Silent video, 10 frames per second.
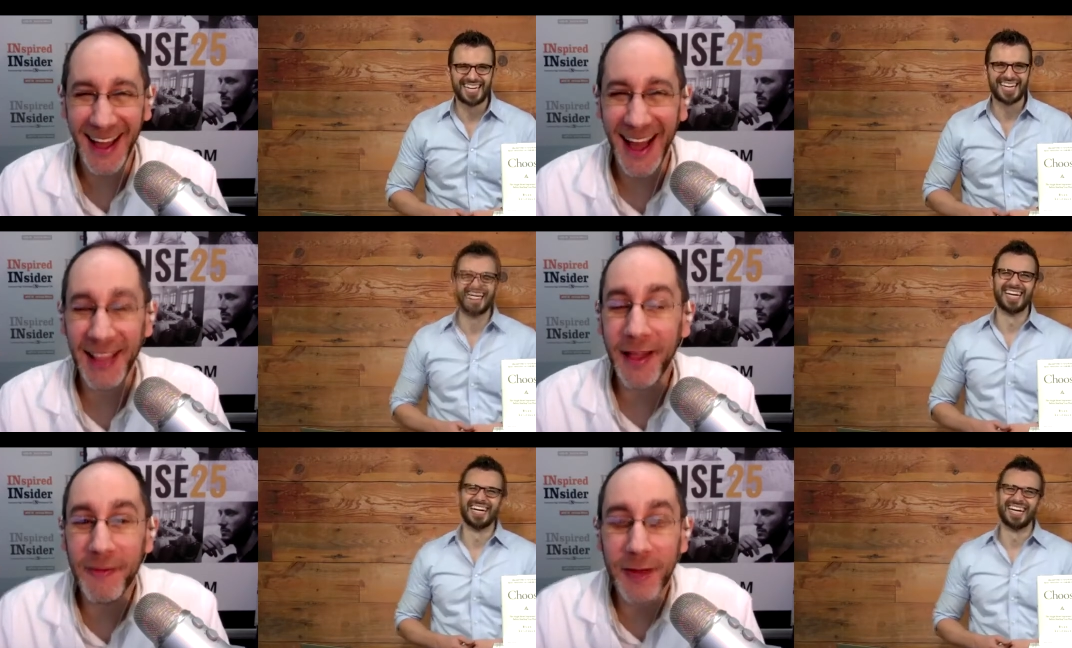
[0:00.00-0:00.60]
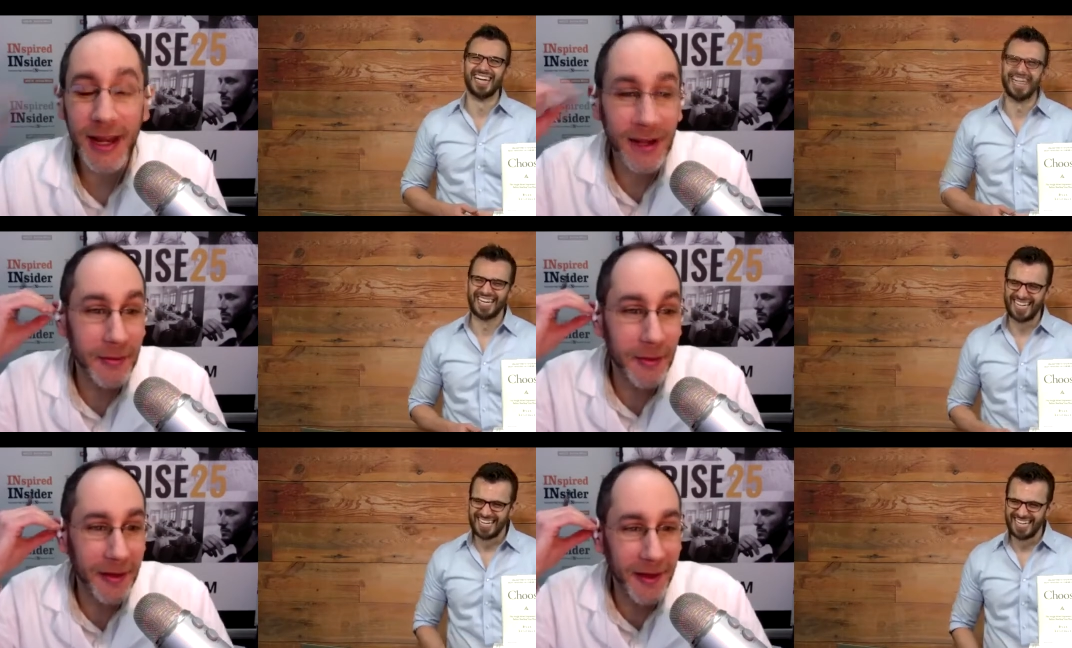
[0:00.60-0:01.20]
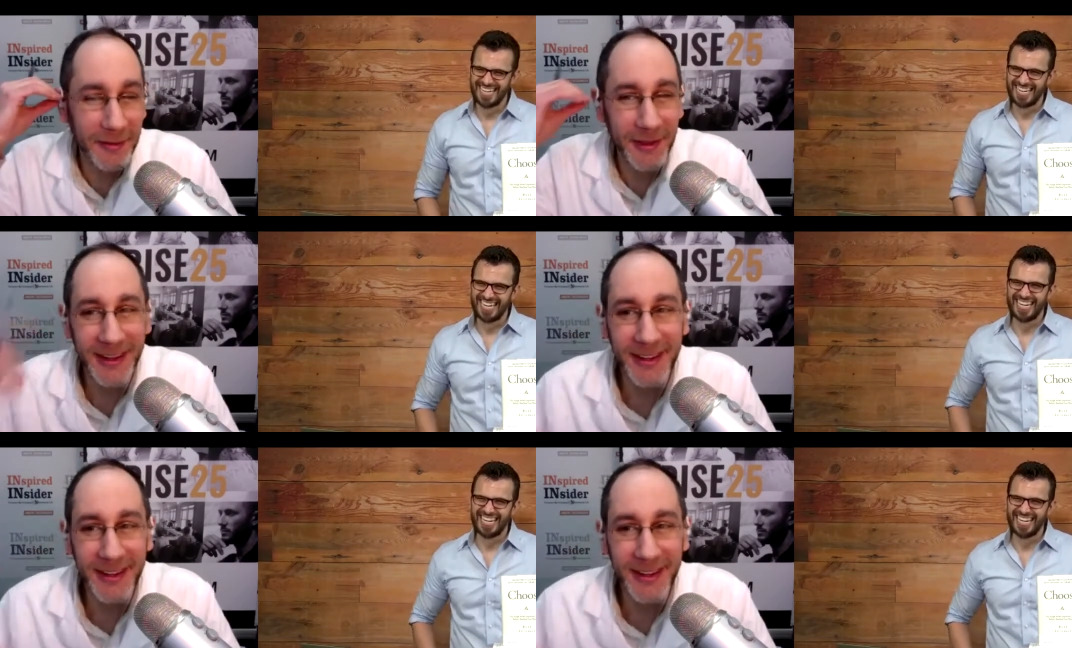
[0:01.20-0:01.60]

Speaker 1: I love reading them though. I really